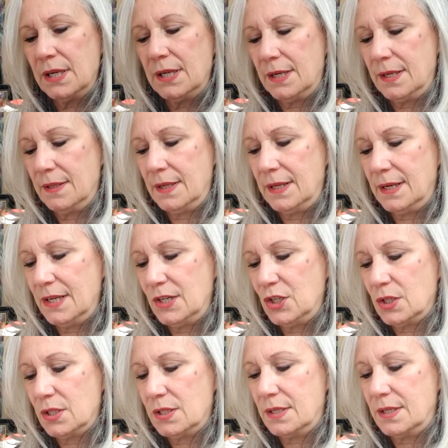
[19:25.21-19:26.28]
and then I
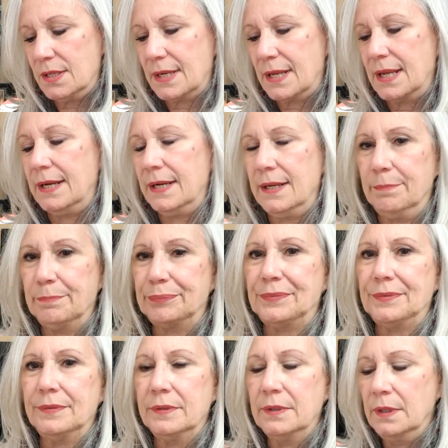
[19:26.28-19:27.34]
just kind of...
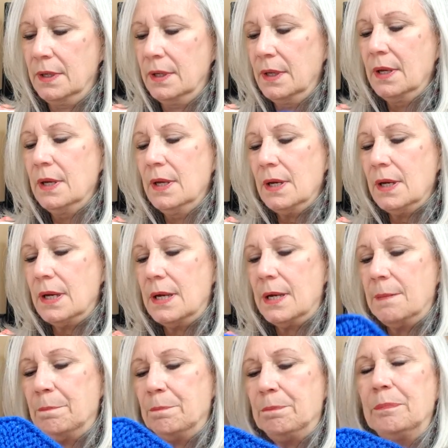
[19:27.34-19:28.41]

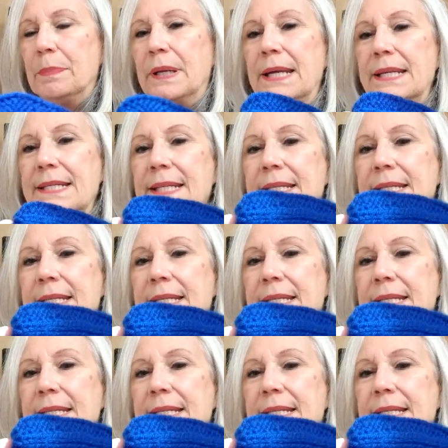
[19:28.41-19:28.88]
Um, but I did